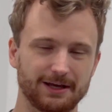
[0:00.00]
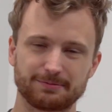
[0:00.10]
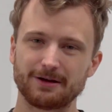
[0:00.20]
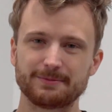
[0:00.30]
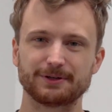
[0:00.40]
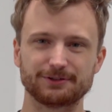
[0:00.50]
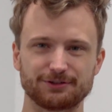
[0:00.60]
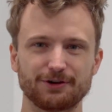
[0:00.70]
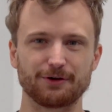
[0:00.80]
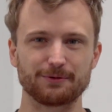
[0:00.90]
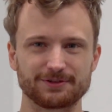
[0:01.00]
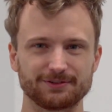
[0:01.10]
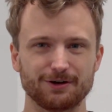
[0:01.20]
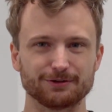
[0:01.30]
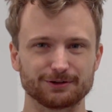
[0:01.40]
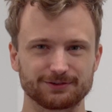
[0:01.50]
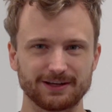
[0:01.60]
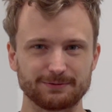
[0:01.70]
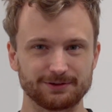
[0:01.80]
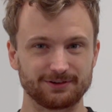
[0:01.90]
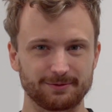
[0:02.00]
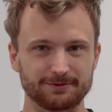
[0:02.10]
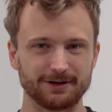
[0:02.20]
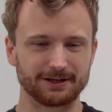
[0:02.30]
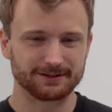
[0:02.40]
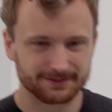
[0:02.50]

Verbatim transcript: It'd probably be good to show what this all looks like when it's up and running.